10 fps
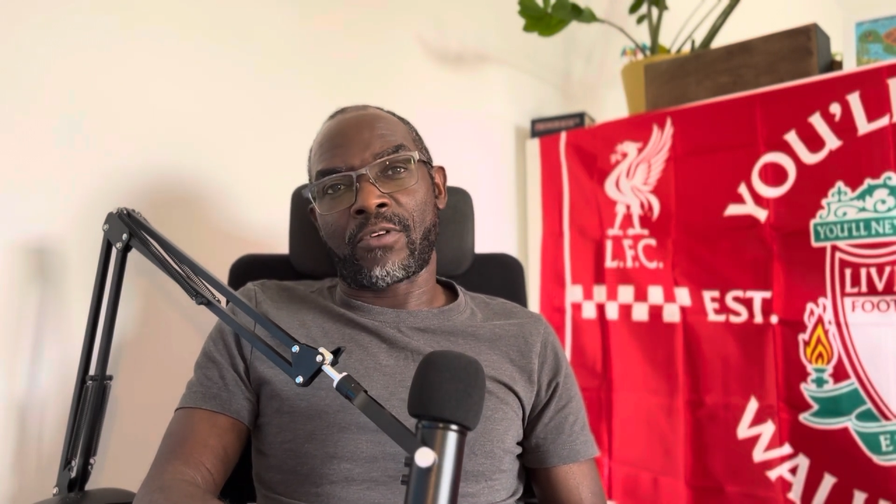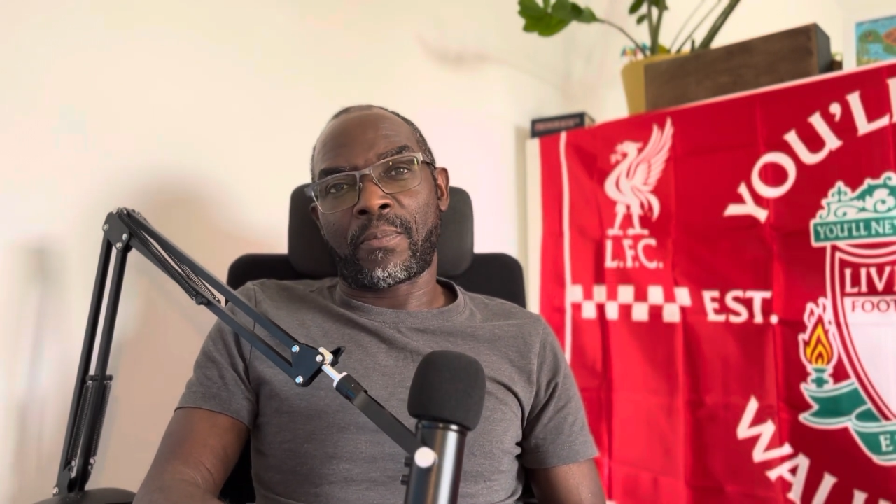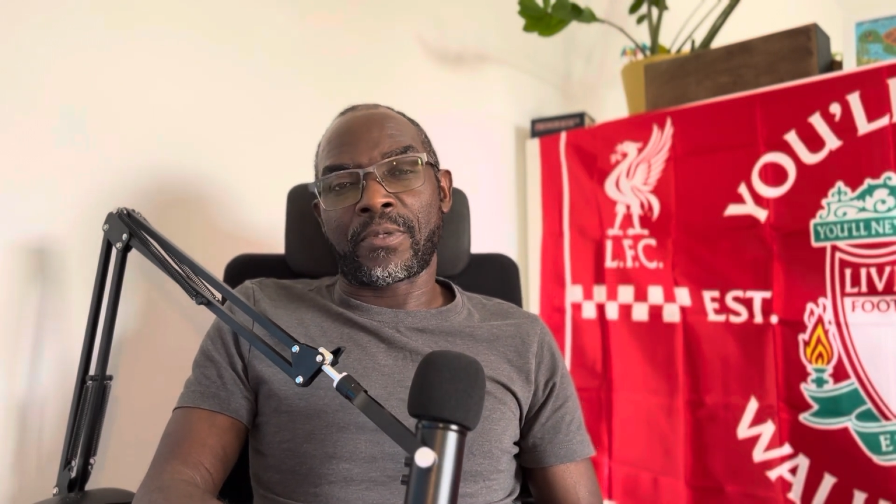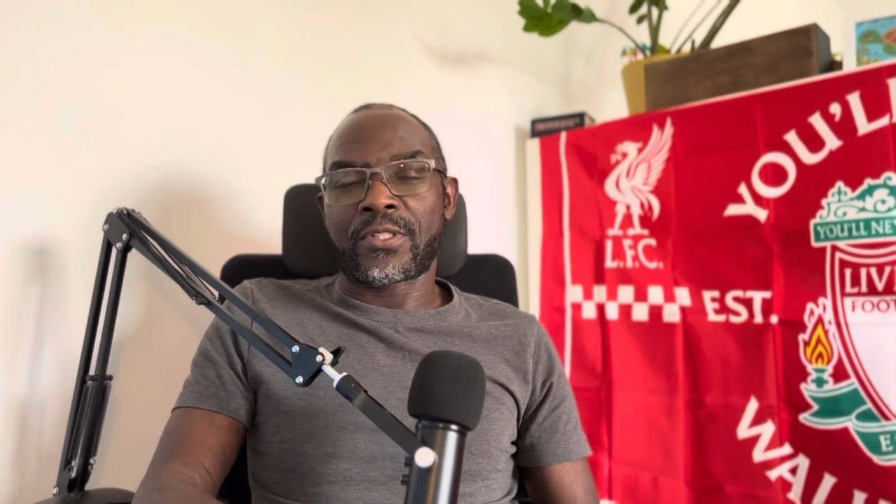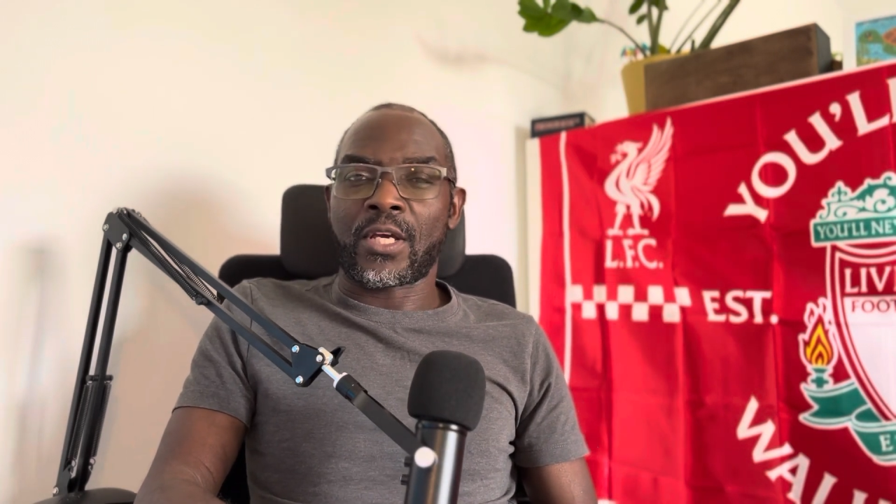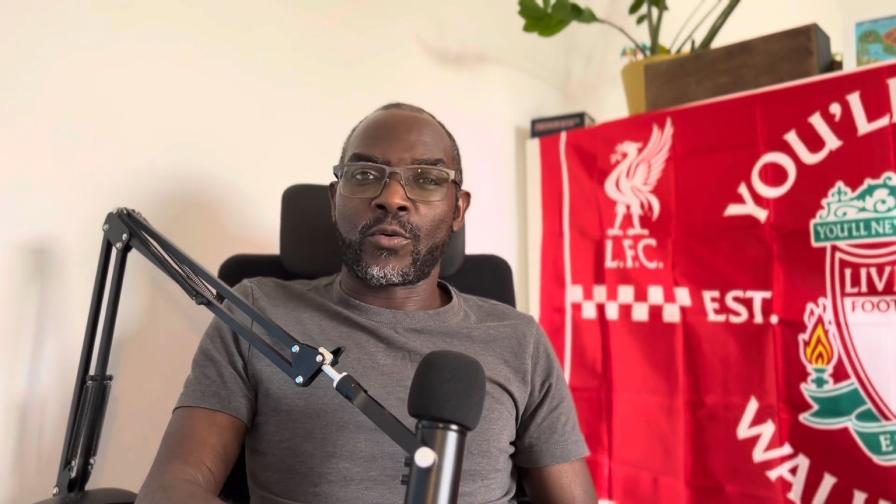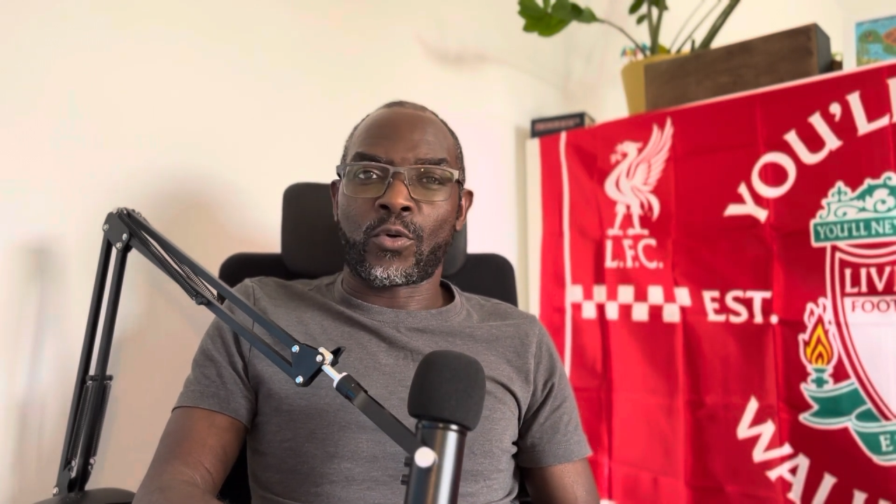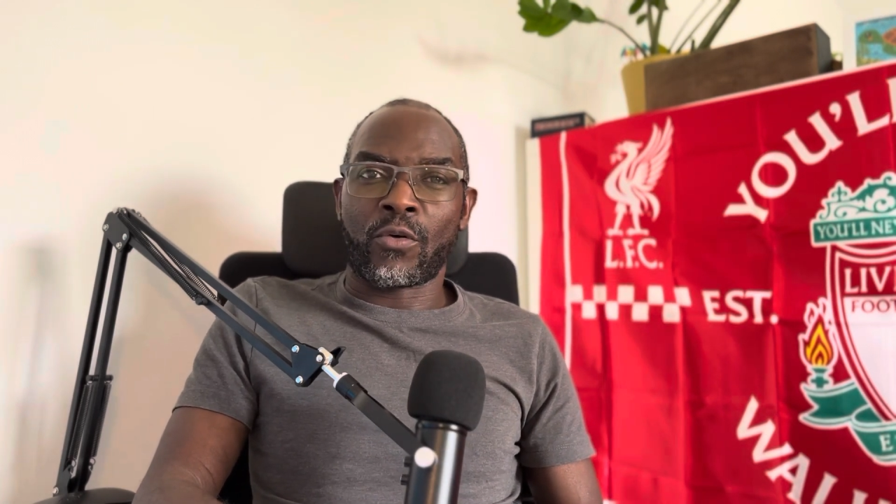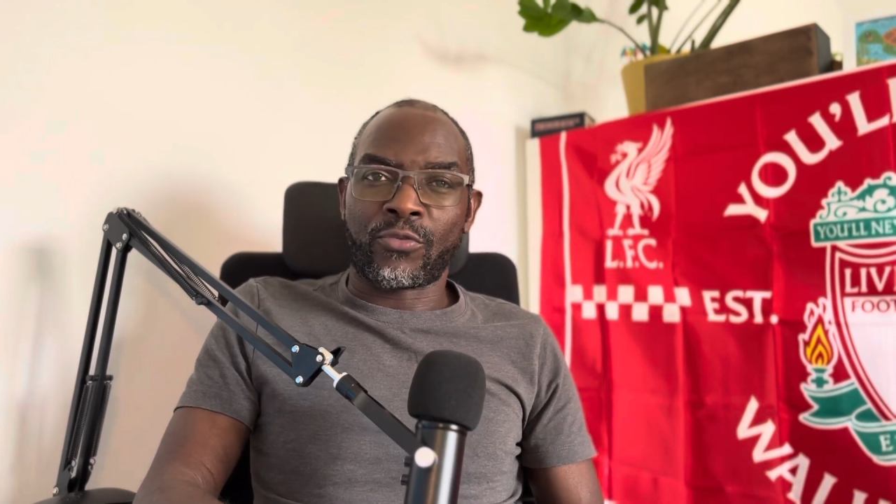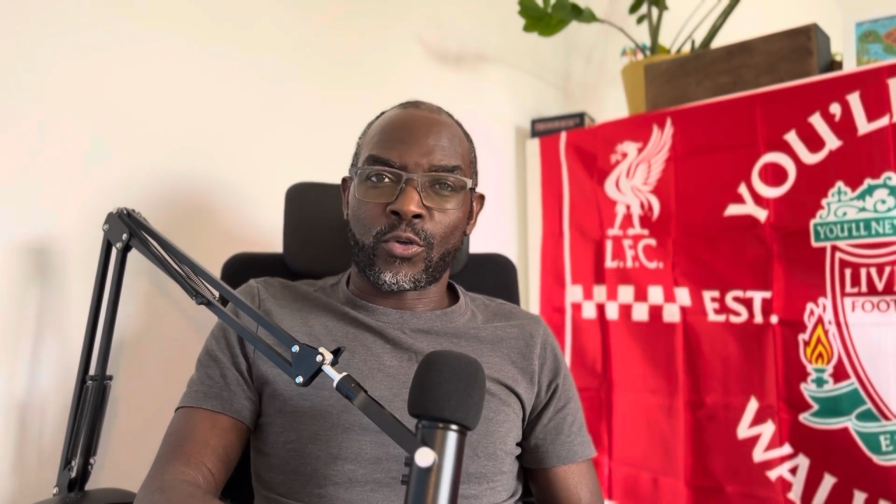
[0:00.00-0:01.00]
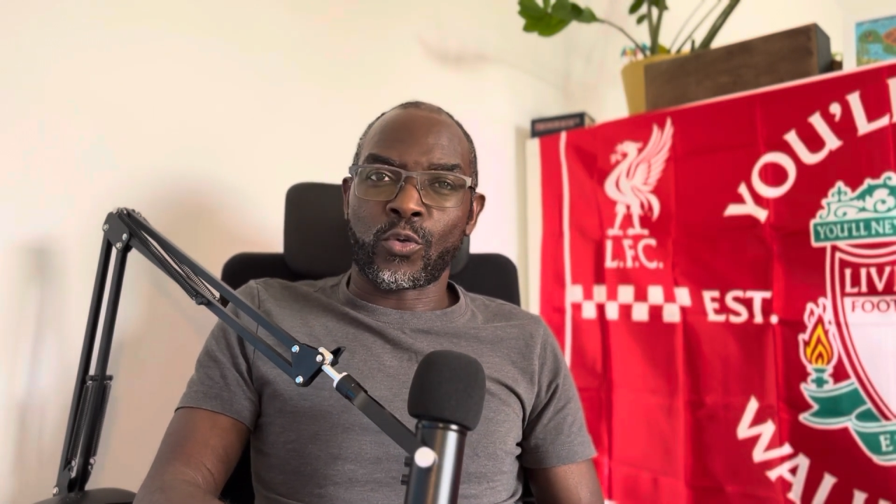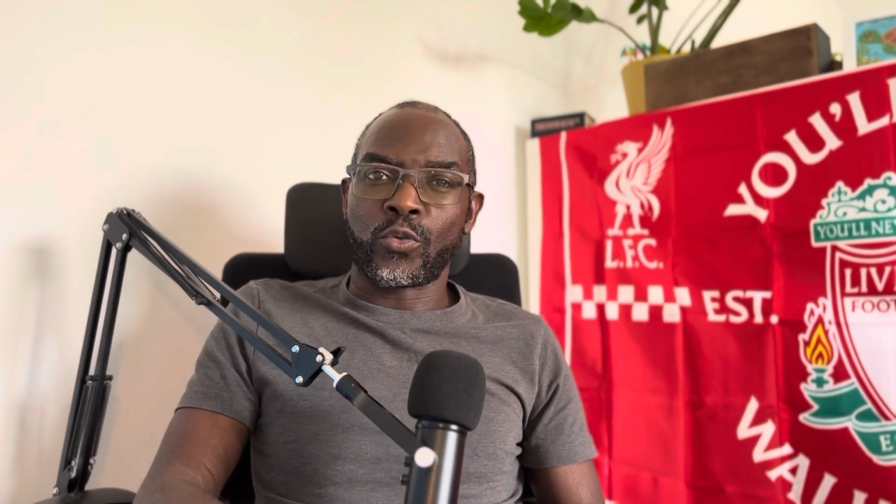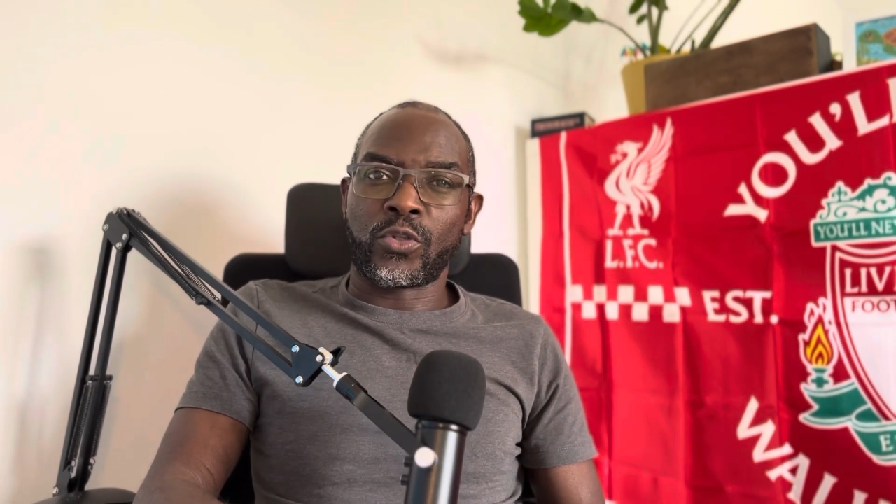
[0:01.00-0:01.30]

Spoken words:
episode of The Good,